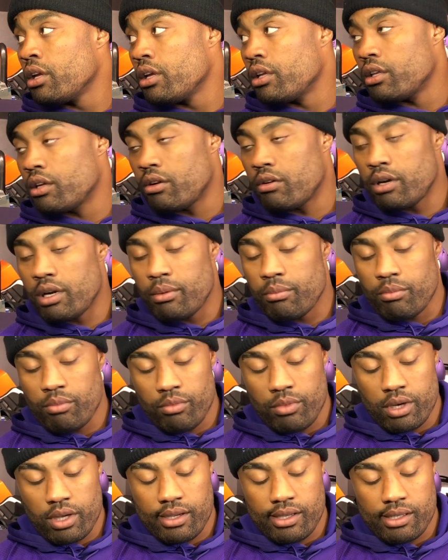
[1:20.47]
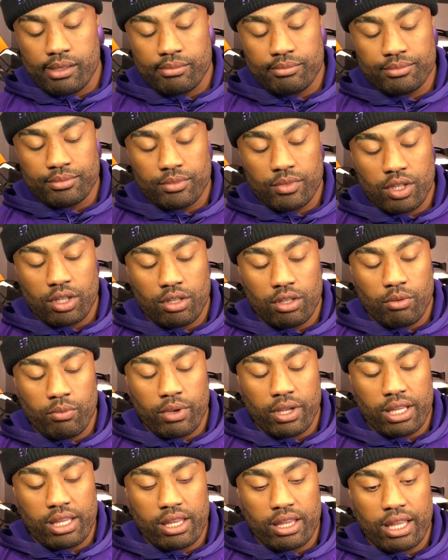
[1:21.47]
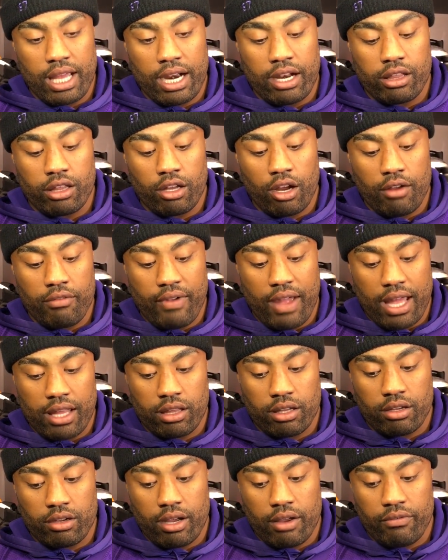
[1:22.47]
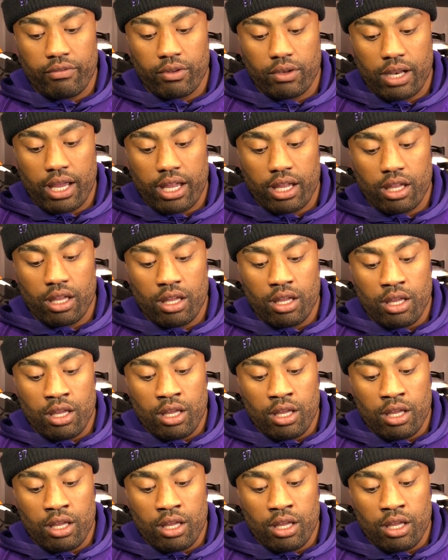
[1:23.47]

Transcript: You know, um, um, you know, we just got to start faster. I feel like,